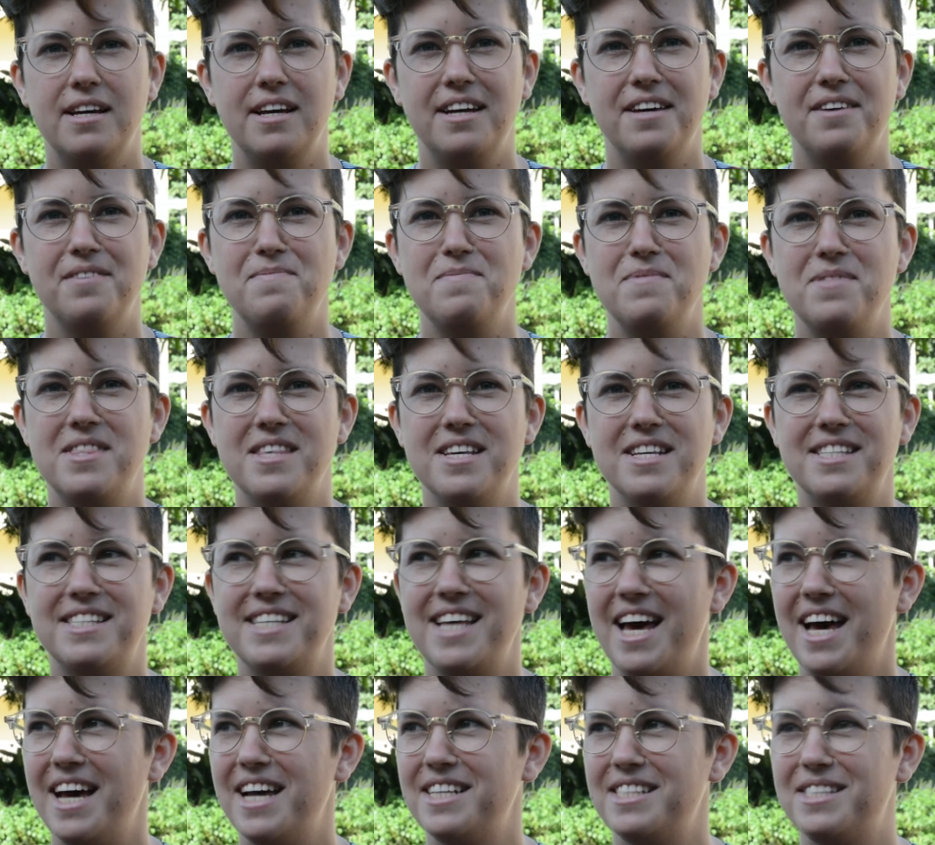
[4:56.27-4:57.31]
um, this
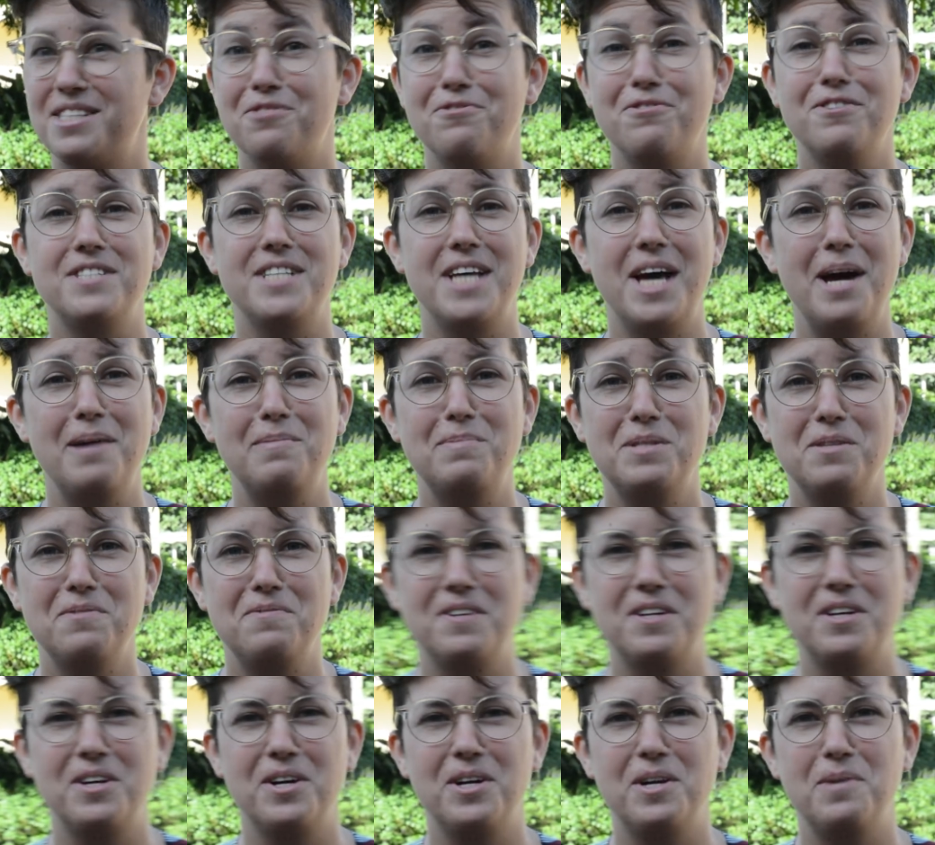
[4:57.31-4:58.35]
has different types
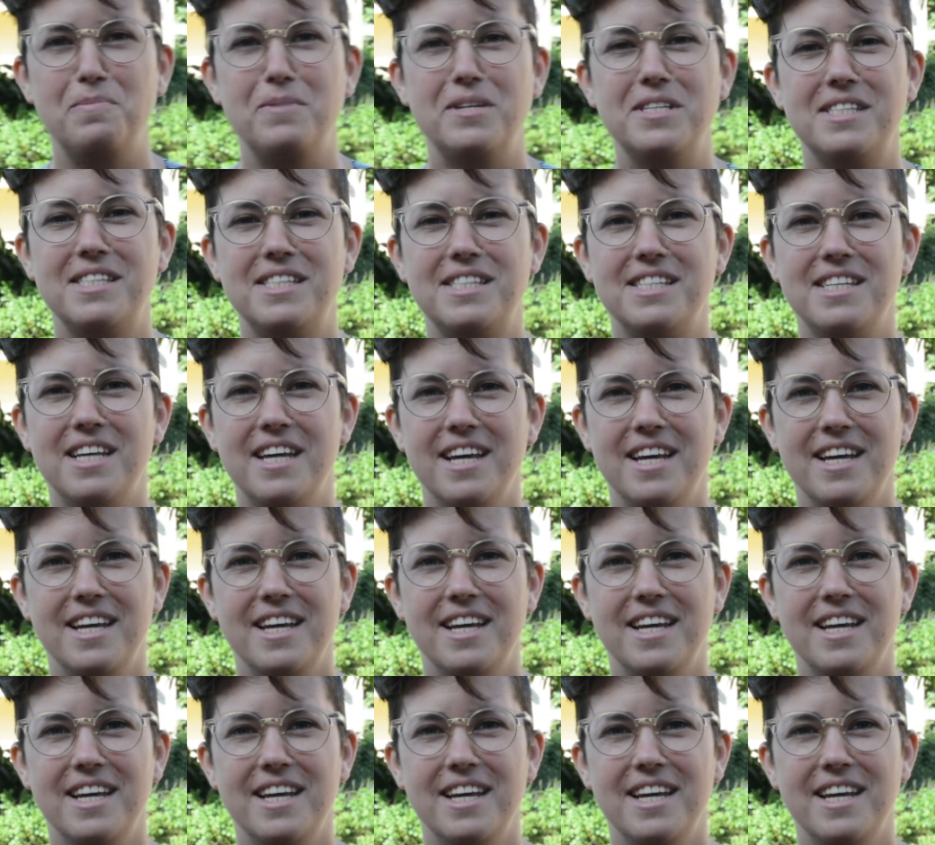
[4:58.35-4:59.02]
of economists.